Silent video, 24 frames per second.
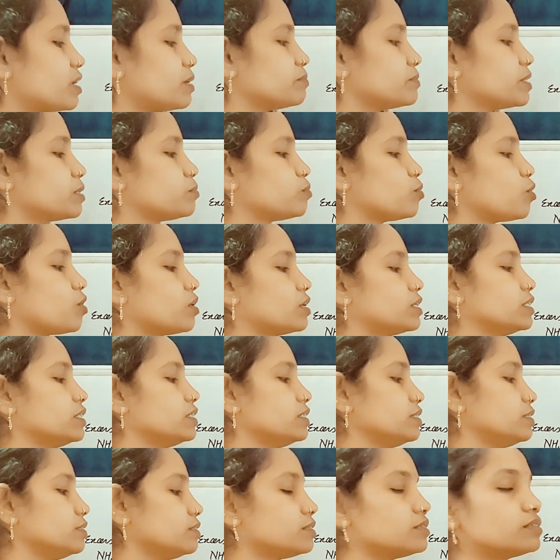from the
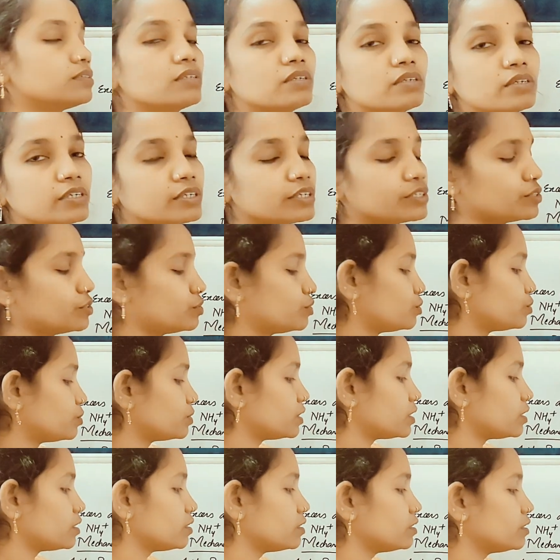body through
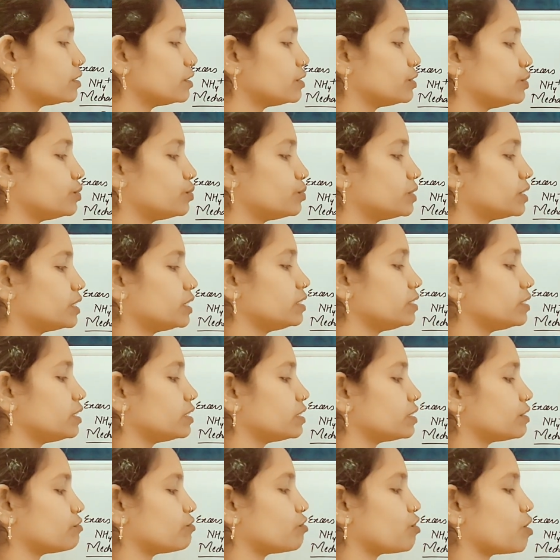the urine
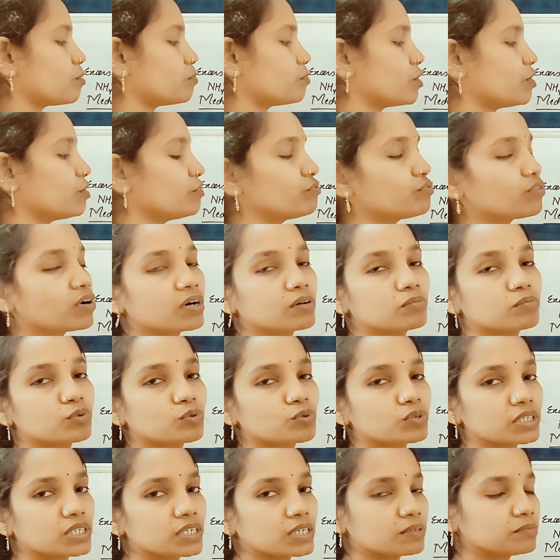in the form of
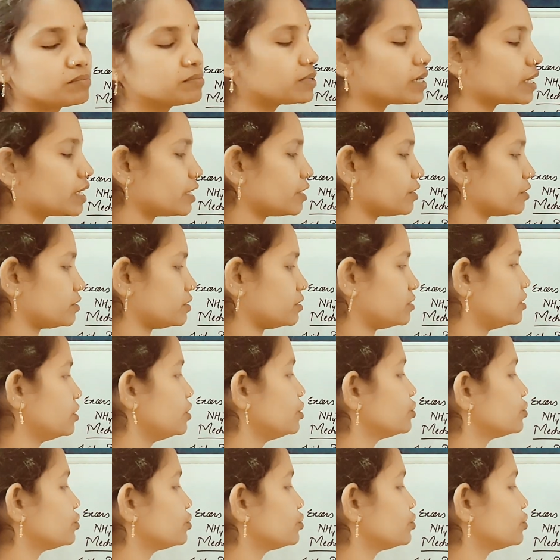ammonium ion.